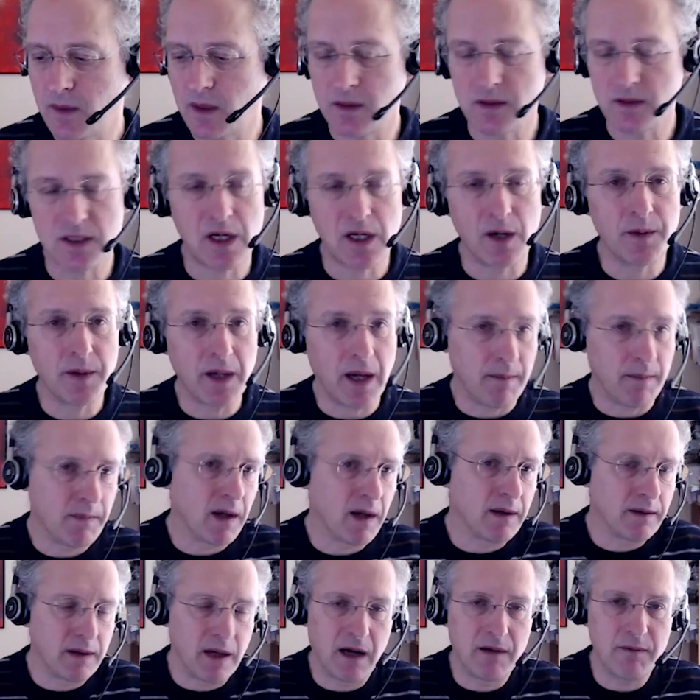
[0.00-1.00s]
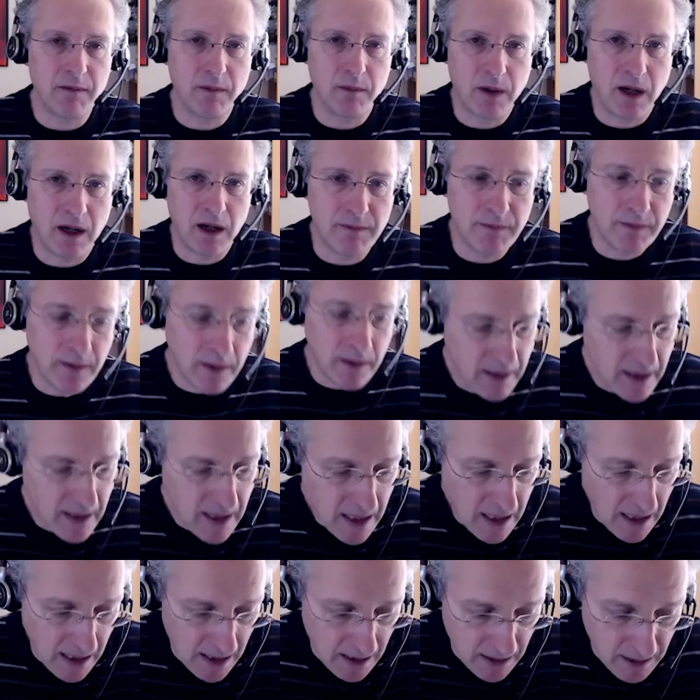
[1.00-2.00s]
so yeah, I, I, I've
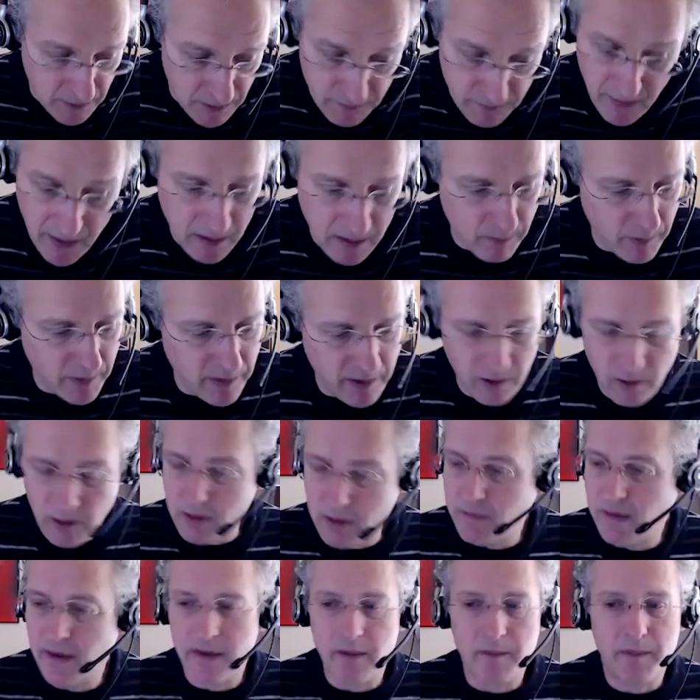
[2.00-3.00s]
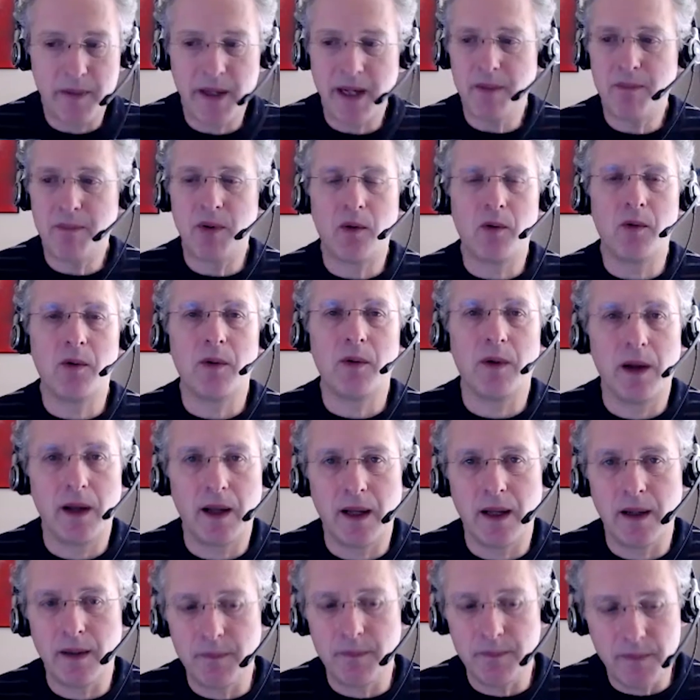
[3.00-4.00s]
developed with a lot of other people
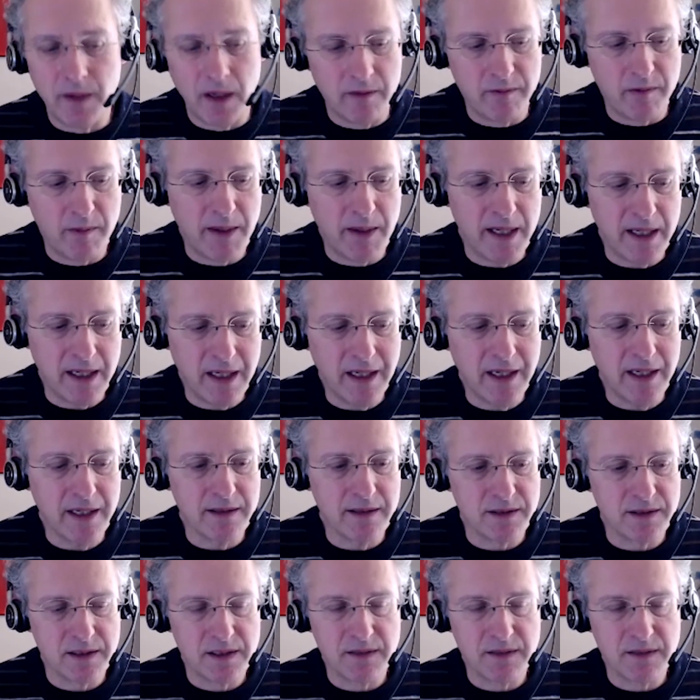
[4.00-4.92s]
um, over many years,